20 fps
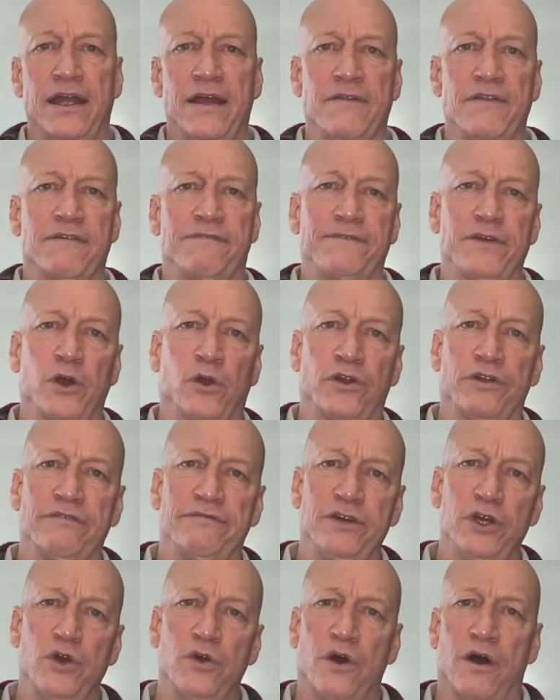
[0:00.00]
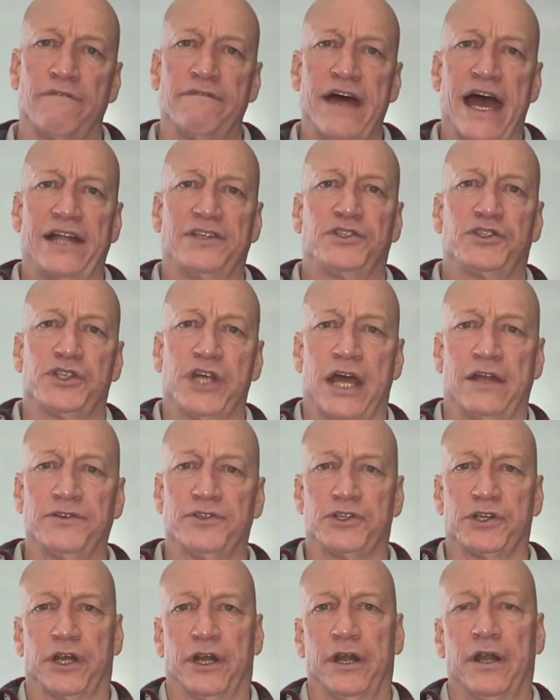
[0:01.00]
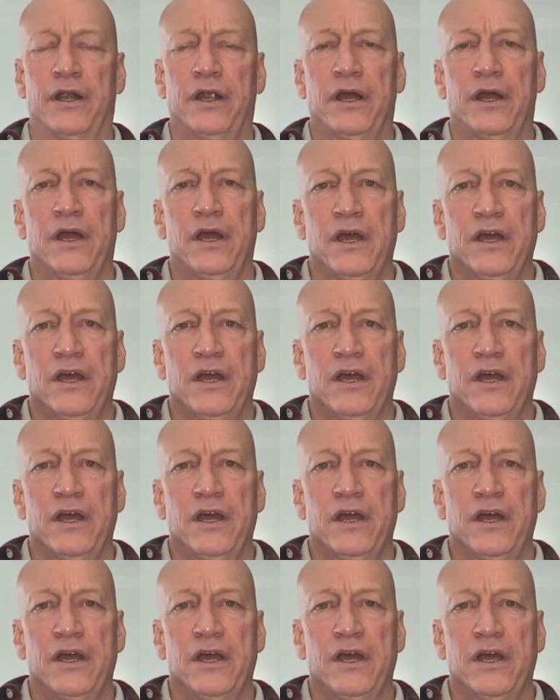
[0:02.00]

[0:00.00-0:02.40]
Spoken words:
in the field of view of that sensor.